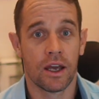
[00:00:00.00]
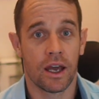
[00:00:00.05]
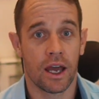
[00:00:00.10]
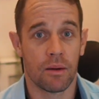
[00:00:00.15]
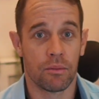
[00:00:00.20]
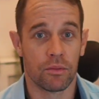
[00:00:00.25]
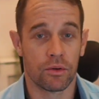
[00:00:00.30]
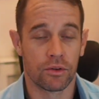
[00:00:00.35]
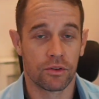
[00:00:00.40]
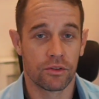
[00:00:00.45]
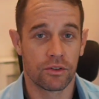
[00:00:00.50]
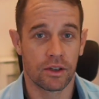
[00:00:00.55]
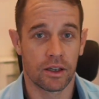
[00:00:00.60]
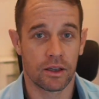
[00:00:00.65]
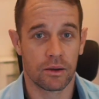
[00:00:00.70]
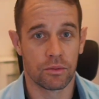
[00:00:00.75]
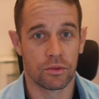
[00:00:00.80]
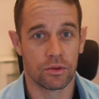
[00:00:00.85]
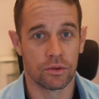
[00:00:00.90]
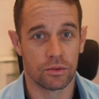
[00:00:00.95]
and
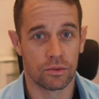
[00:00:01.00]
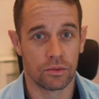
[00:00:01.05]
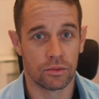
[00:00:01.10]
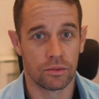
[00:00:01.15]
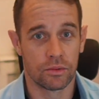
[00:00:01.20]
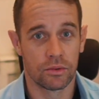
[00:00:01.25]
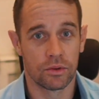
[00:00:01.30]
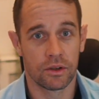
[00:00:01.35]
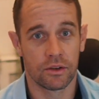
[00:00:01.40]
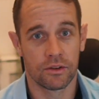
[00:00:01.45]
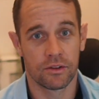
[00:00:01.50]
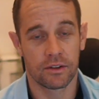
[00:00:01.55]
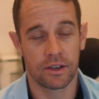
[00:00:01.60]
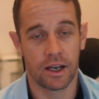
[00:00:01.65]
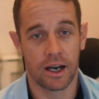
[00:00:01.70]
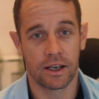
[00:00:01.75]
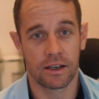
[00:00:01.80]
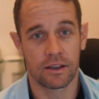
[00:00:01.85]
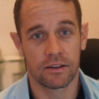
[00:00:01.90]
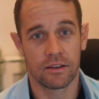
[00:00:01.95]
we'll
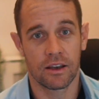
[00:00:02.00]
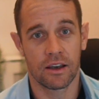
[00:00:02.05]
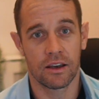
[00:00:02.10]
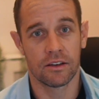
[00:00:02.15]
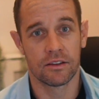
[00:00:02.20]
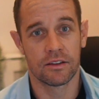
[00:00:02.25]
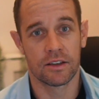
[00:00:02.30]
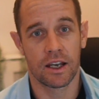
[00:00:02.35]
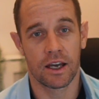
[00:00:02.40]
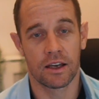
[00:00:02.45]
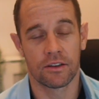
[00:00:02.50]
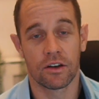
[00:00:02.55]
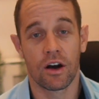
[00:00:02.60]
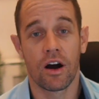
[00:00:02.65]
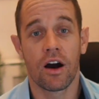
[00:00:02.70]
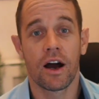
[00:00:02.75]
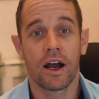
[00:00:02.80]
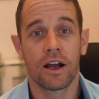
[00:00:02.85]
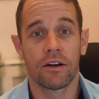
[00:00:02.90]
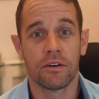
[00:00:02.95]
start a test that has
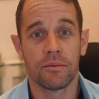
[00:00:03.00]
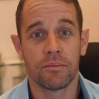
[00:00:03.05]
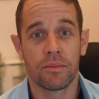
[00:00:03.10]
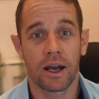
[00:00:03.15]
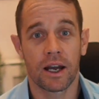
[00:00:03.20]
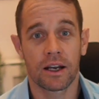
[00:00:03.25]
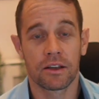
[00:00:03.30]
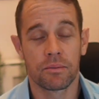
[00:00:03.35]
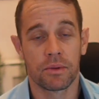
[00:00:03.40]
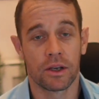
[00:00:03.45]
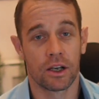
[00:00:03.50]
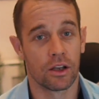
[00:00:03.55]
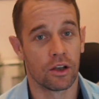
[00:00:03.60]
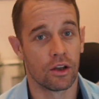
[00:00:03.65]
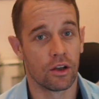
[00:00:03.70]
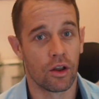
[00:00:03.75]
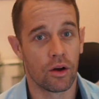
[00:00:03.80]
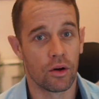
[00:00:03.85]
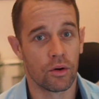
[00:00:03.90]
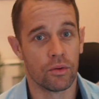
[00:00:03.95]
a higher impact but a
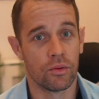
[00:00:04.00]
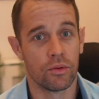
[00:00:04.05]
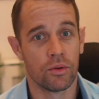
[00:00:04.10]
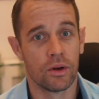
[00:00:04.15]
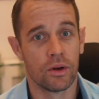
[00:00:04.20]
low